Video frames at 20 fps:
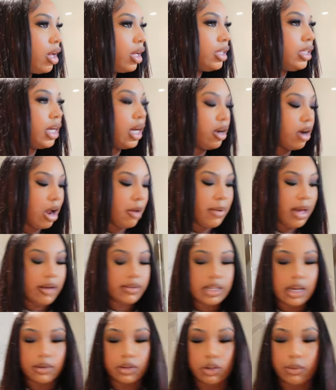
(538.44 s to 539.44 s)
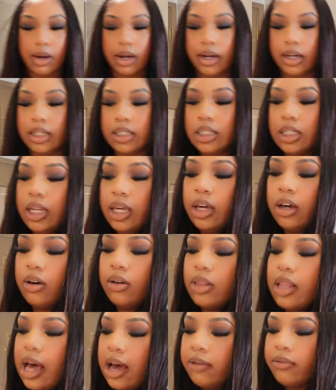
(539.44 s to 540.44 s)
Yeah, girl, I don't have time to do my hair. Sinead
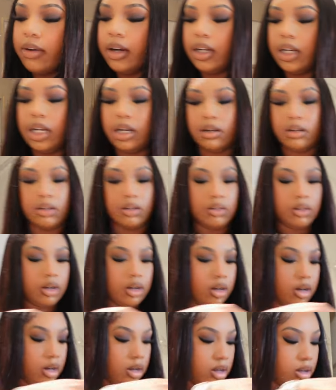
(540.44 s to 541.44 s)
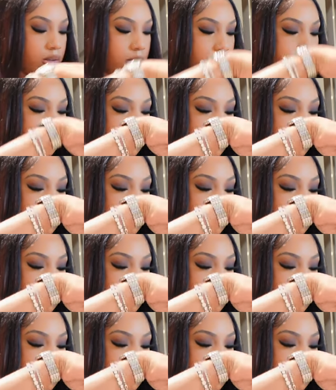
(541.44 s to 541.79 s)
on live right now on her own.